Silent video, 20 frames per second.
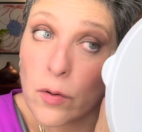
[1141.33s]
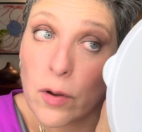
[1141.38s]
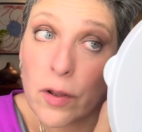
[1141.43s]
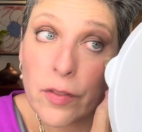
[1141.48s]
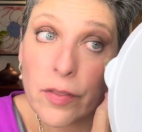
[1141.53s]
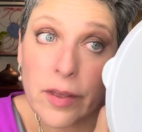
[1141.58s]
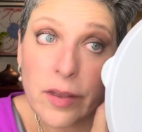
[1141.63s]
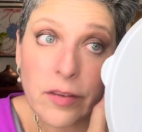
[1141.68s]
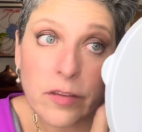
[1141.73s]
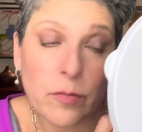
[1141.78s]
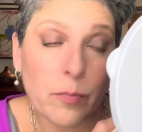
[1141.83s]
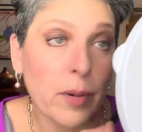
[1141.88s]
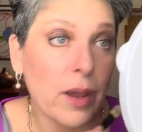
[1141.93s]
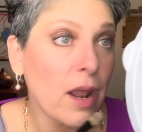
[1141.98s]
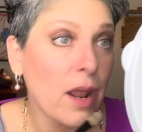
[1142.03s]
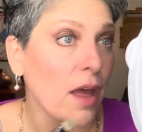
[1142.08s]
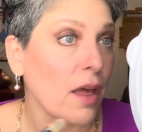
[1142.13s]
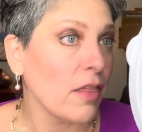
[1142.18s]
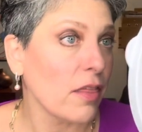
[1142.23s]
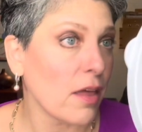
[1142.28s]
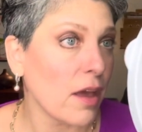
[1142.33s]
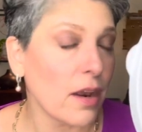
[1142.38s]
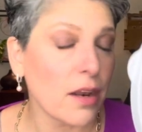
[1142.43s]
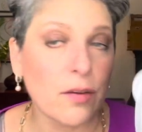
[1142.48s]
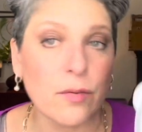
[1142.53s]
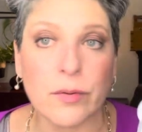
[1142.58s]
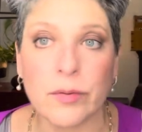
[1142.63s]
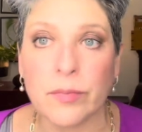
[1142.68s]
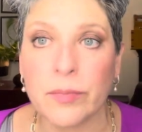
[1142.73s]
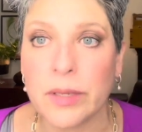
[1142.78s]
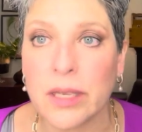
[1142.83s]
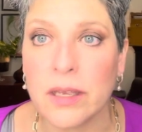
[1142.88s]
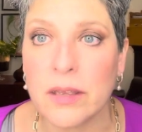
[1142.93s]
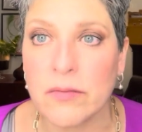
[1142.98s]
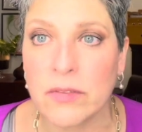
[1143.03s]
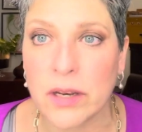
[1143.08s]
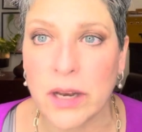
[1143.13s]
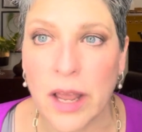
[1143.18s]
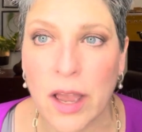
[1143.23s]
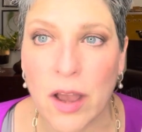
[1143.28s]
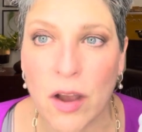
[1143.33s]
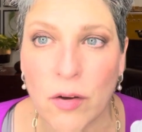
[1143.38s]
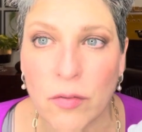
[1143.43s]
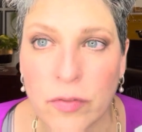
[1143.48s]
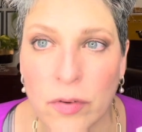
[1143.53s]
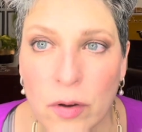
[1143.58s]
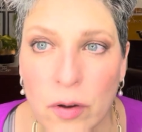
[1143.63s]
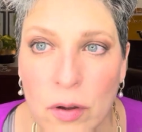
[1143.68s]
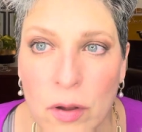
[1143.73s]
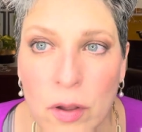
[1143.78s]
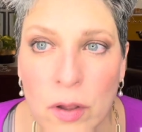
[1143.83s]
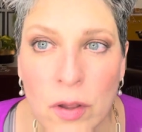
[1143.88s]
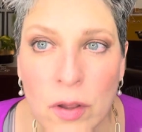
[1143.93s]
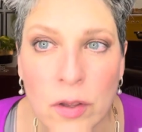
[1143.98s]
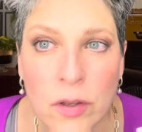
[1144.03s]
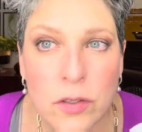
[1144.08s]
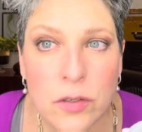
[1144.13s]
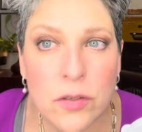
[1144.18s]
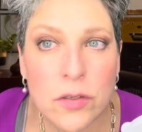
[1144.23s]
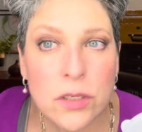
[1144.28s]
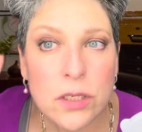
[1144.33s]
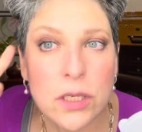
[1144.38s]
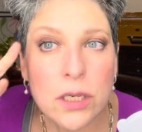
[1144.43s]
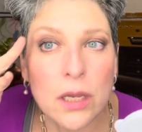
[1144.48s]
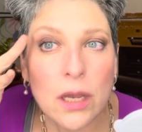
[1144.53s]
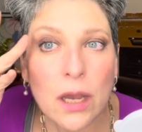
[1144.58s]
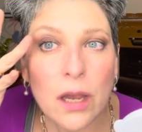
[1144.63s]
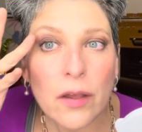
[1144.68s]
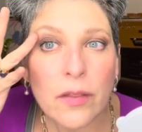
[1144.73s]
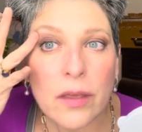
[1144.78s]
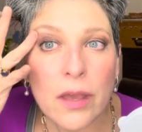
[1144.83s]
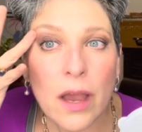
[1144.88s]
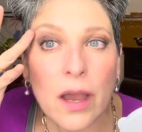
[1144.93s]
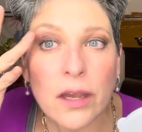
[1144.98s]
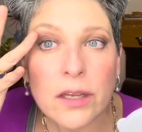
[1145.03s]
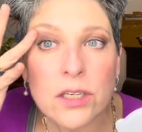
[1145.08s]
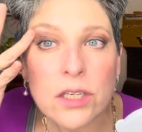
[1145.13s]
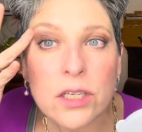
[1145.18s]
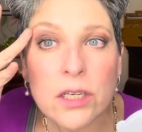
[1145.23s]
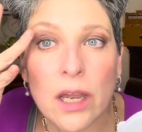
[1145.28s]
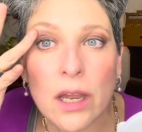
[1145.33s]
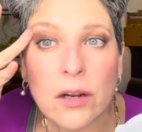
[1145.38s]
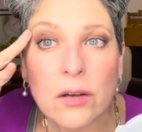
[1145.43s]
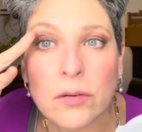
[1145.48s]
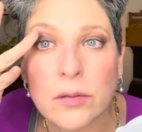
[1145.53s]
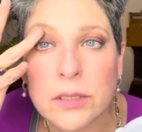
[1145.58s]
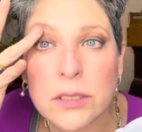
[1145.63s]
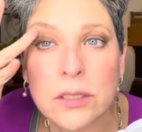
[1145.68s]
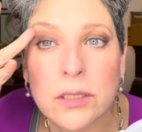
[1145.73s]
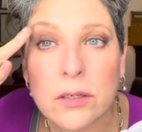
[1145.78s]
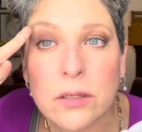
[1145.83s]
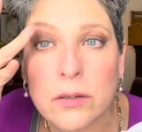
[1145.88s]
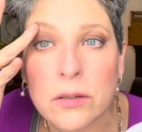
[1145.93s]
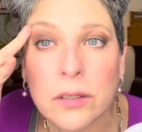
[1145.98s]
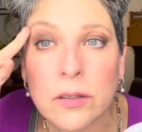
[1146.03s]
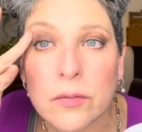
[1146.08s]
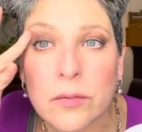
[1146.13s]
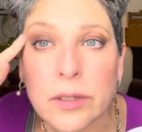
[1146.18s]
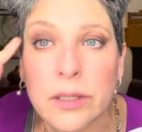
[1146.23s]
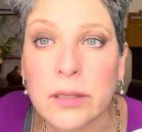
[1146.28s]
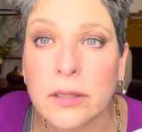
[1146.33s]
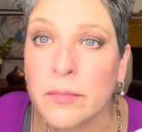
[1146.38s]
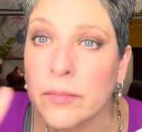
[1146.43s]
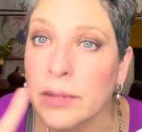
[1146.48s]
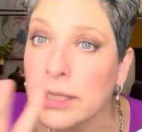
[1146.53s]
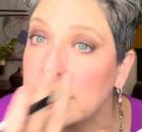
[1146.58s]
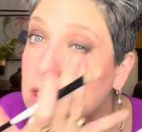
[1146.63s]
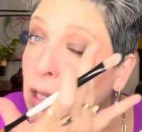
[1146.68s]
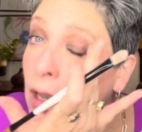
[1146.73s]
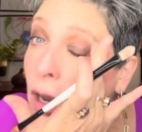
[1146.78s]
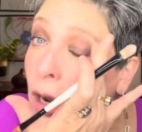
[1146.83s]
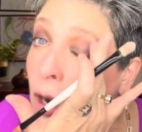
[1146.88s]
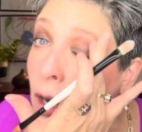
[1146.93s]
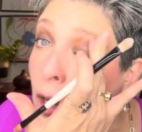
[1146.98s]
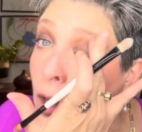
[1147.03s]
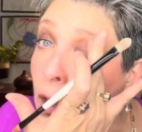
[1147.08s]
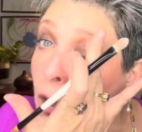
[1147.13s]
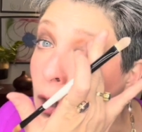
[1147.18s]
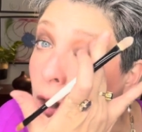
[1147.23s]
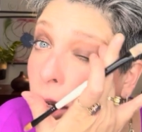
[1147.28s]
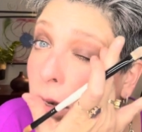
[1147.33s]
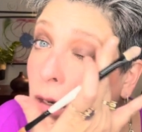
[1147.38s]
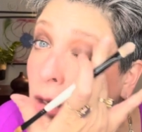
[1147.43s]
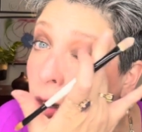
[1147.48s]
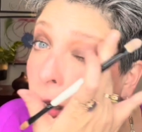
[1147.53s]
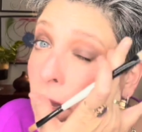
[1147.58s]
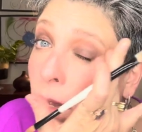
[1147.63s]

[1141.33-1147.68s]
all this, but I thought it would be even helpful to see how the eyeshadow was going with the mascara on.